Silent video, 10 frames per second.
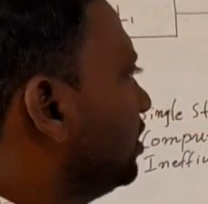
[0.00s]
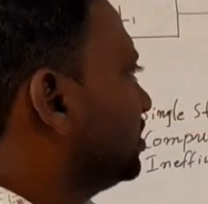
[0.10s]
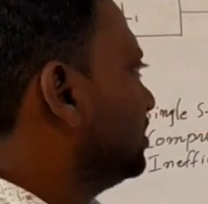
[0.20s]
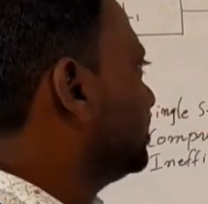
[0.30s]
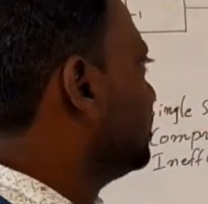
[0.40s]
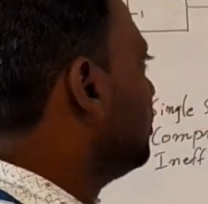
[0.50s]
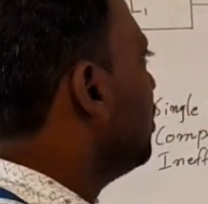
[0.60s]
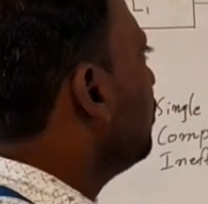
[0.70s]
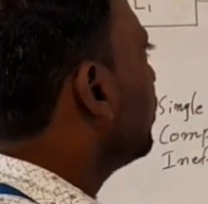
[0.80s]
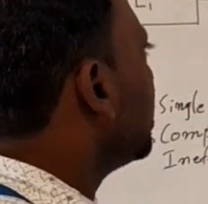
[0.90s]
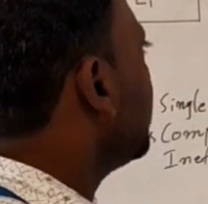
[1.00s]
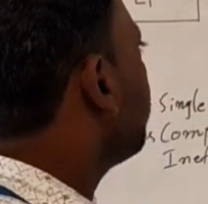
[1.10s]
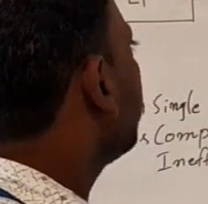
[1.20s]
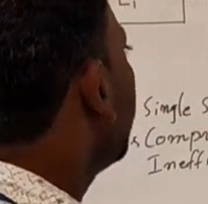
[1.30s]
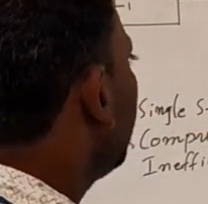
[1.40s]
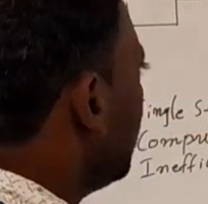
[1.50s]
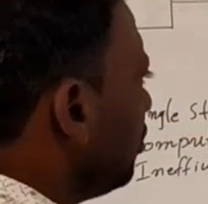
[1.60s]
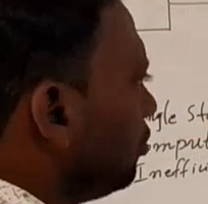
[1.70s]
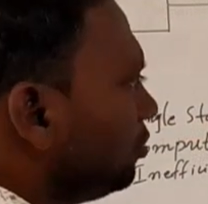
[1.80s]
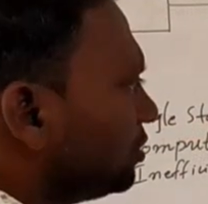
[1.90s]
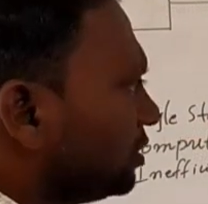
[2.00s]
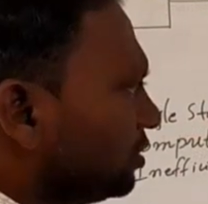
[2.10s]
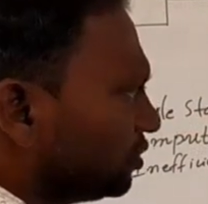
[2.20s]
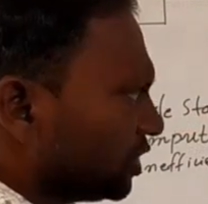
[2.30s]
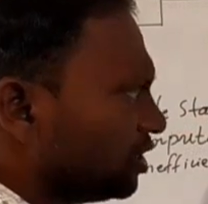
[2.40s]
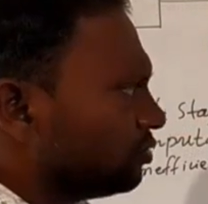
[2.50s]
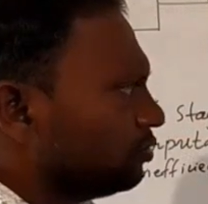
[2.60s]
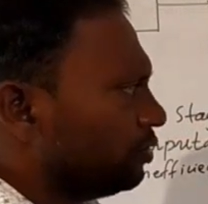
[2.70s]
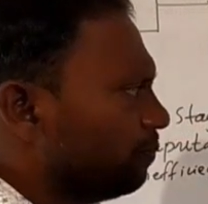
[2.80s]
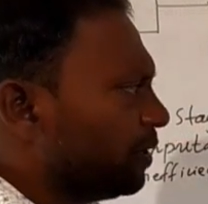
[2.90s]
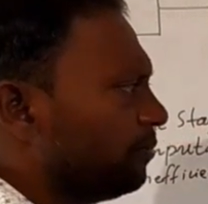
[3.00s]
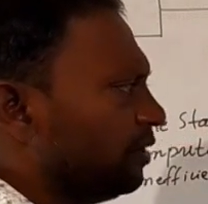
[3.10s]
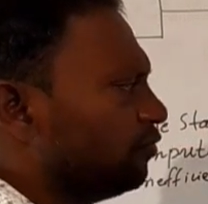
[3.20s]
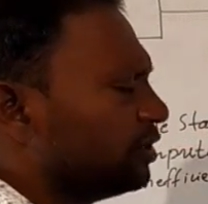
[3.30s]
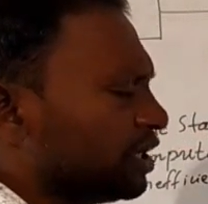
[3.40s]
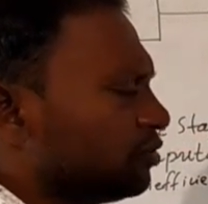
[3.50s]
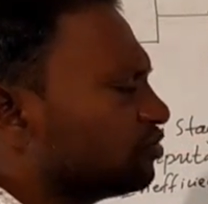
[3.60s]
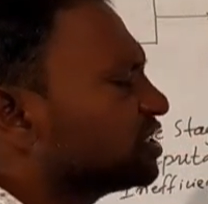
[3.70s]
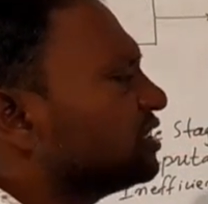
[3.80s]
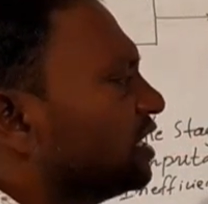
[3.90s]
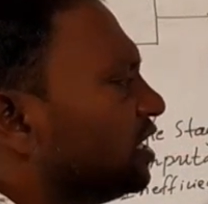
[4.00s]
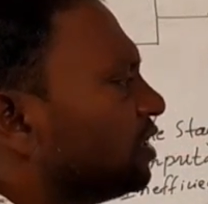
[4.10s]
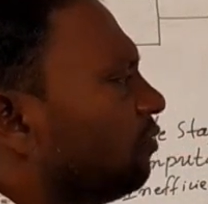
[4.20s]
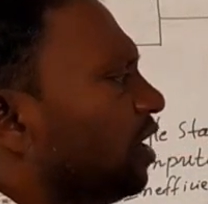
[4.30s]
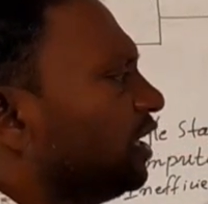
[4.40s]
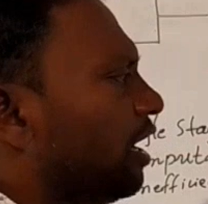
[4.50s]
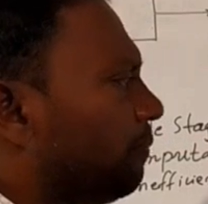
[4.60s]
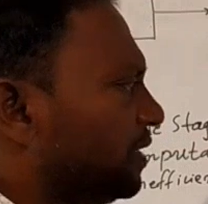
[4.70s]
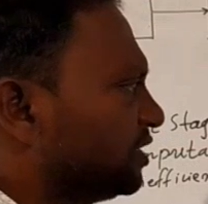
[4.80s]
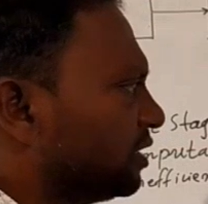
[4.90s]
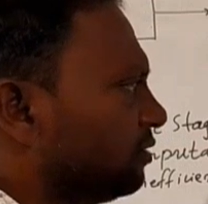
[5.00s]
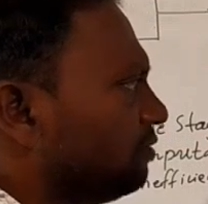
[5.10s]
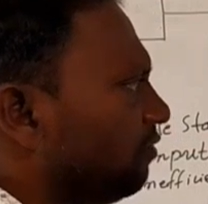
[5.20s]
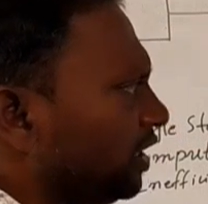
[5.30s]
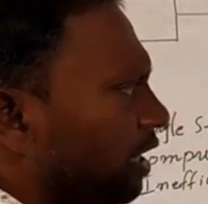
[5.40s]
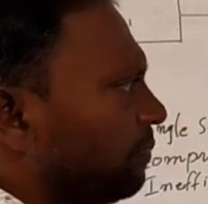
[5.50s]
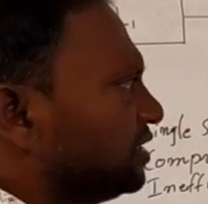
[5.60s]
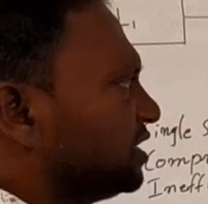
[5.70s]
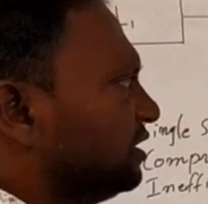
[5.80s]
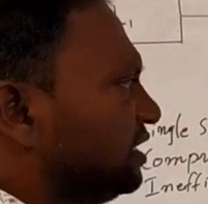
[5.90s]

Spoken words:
in the filter and number of filters. All these are anti-imaging filters.